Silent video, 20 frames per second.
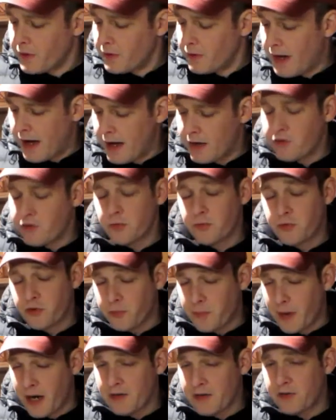And some
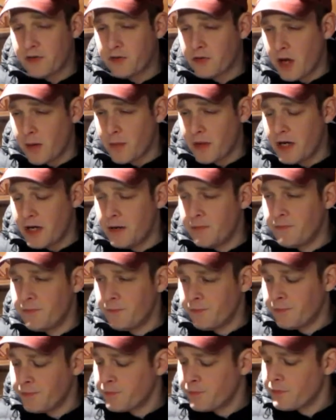spice is coming in.
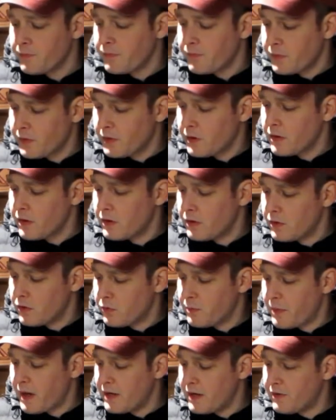
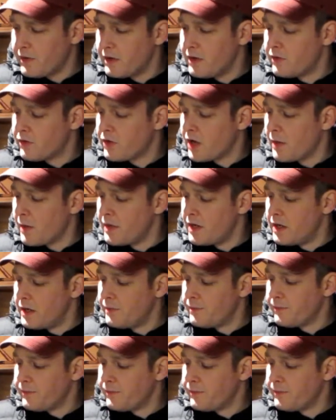Spice is coming in.